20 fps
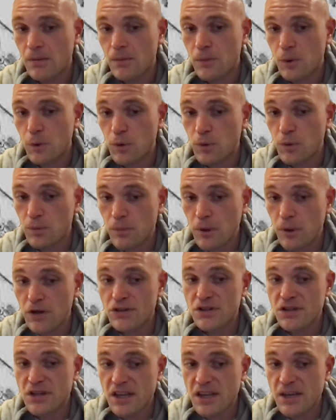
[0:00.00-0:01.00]
but we
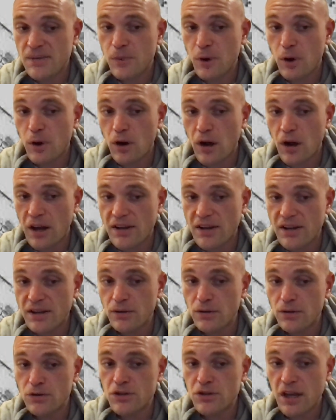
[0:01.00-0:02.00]
must keep our
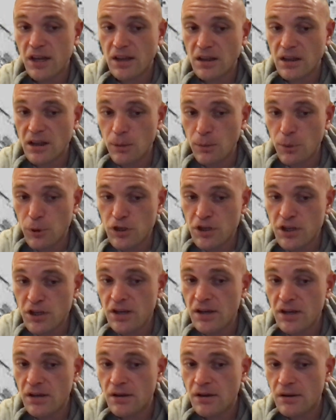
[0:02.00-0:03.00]
ideals and
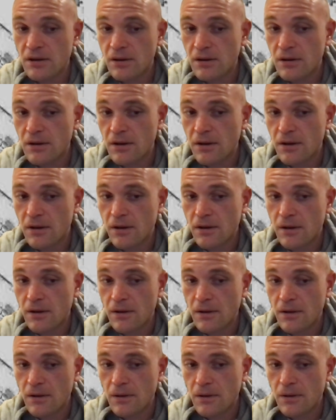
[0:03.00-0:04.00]
liberty
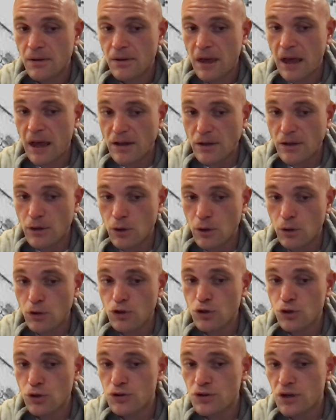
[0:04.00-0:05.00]
and
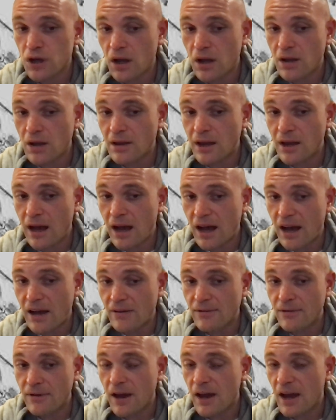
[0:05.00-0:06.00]
cultures
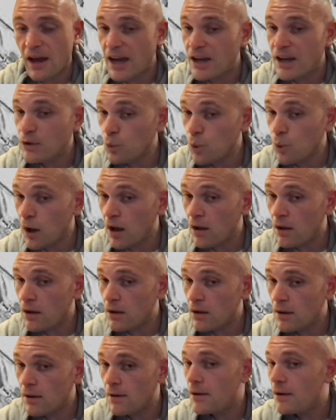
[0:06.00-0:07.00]
alive and
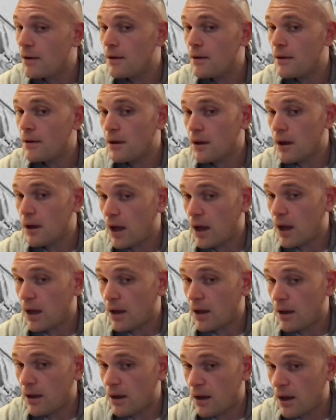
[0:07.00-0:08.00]
well,
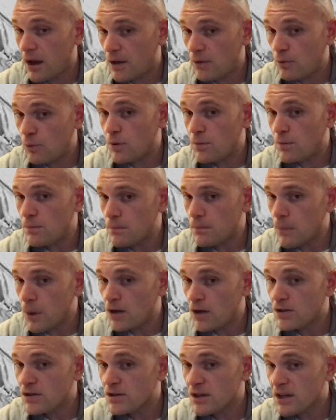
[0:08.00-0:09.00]
and we
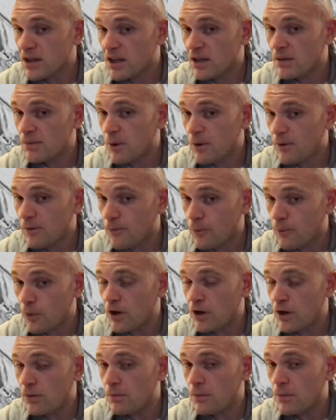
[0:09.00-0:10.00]
must keep
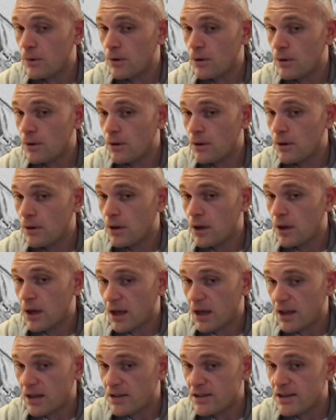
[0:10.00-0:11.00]
freedom
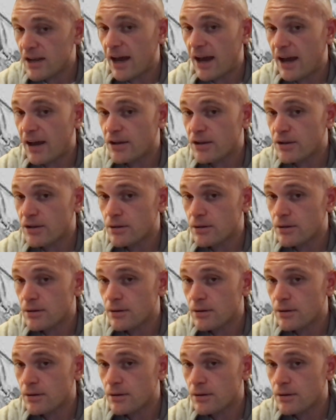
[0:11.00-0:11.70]
intact.